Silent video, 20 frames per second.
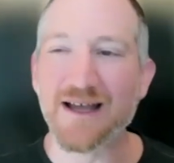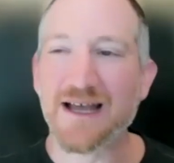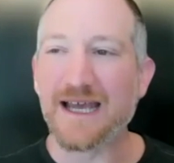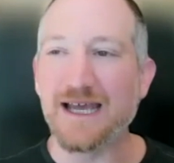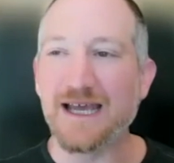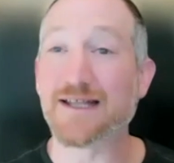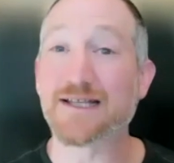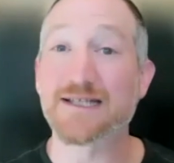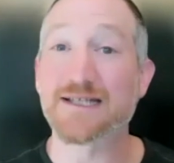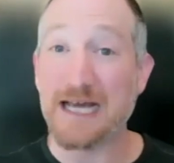
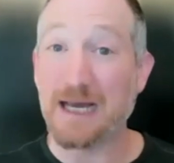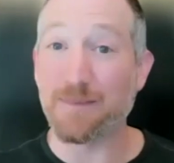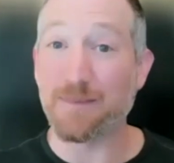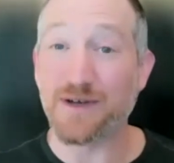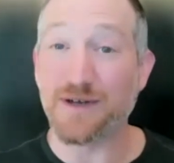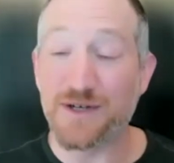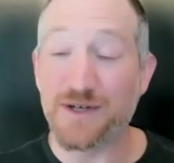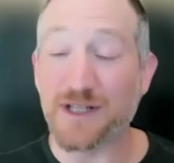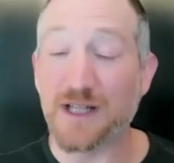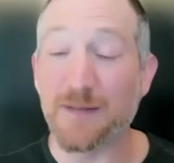and this
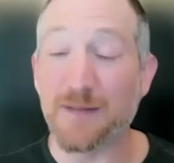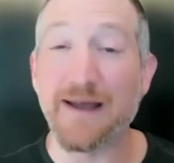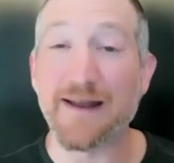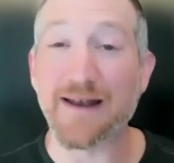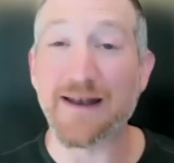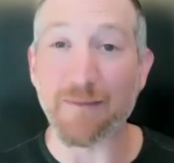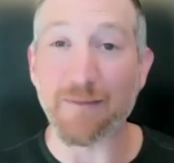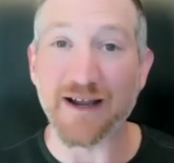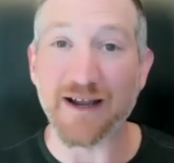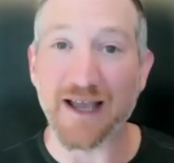happened during the
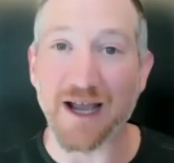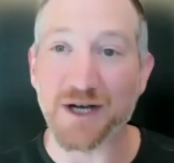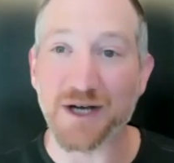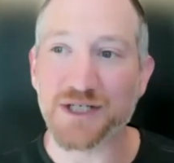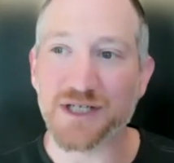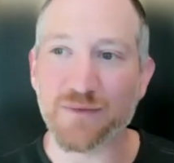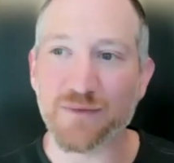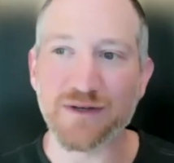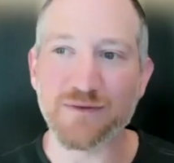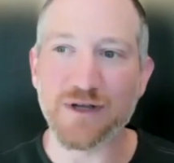pandemic,
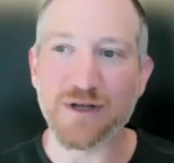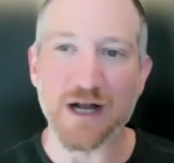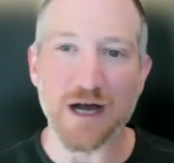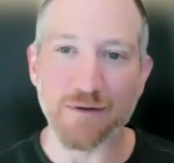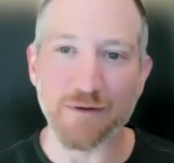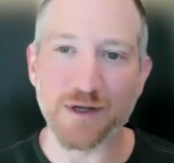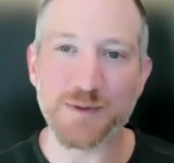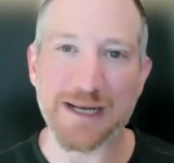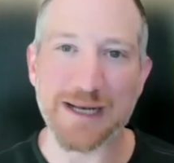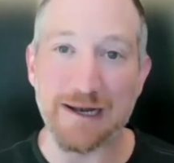actually, we, would
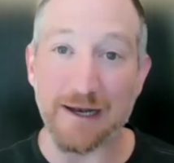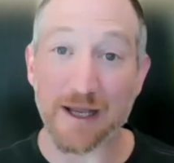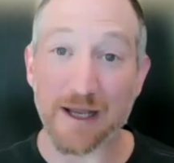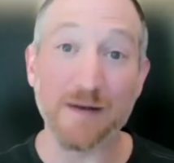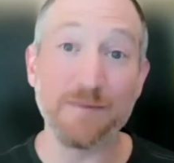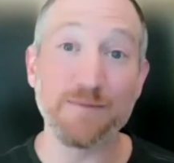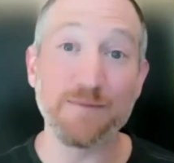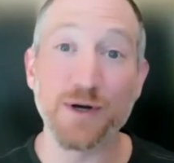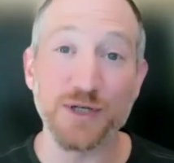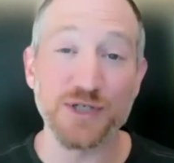always been an
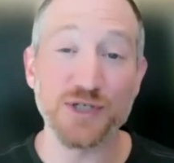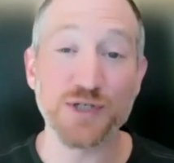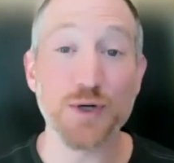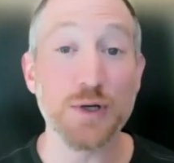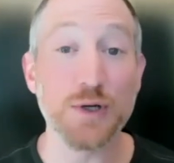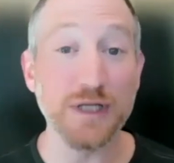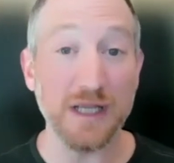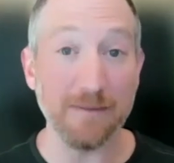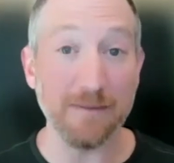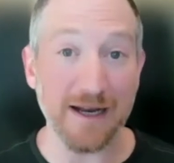in-person
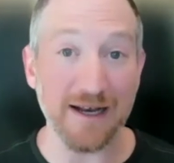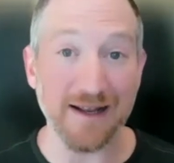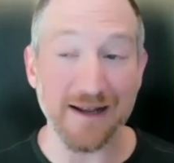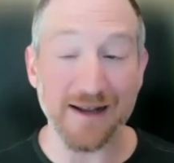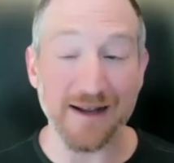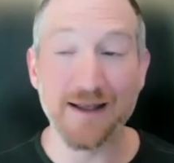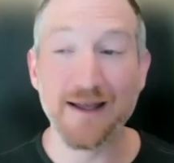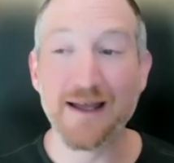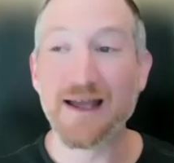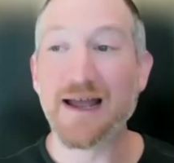only
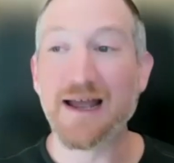meeting.